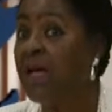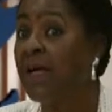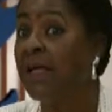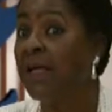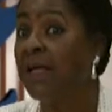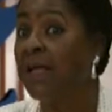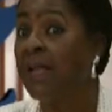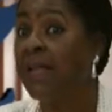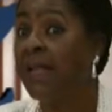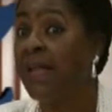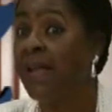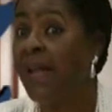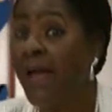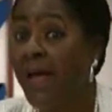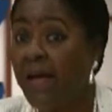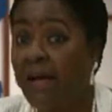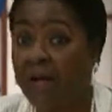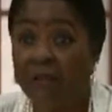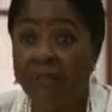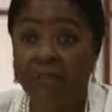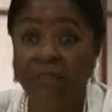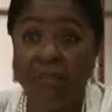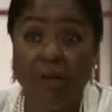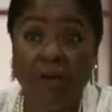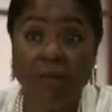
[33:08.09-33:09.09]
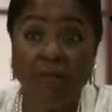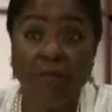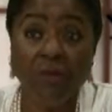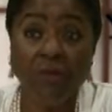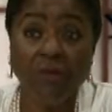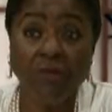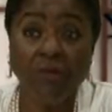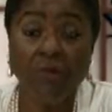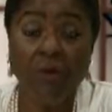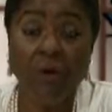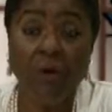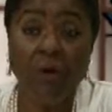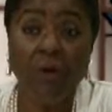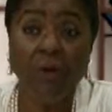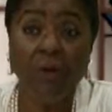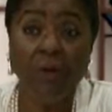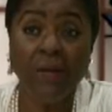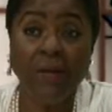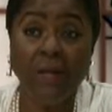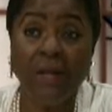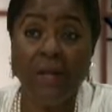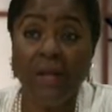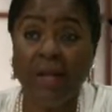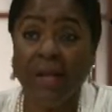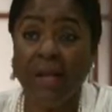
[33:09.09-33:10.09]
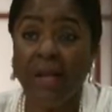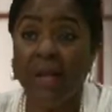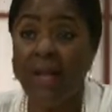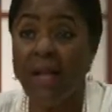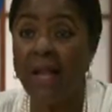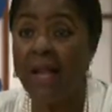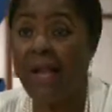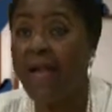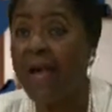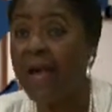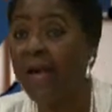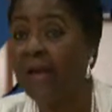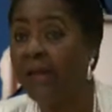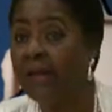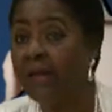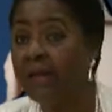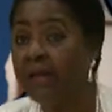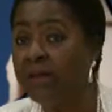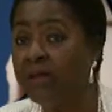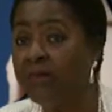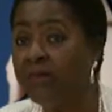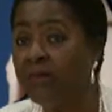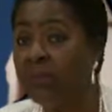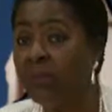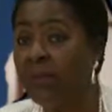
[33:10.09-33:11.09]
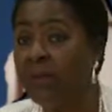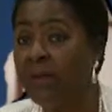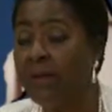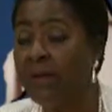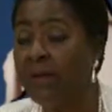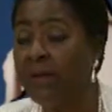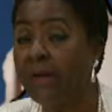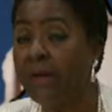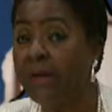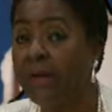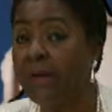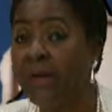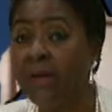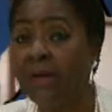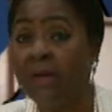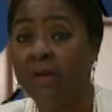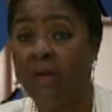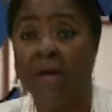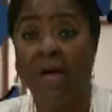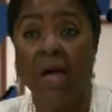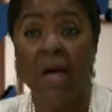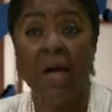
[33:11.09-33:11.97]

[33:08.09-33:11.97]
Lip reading: lack of self-control and lack of discipline, and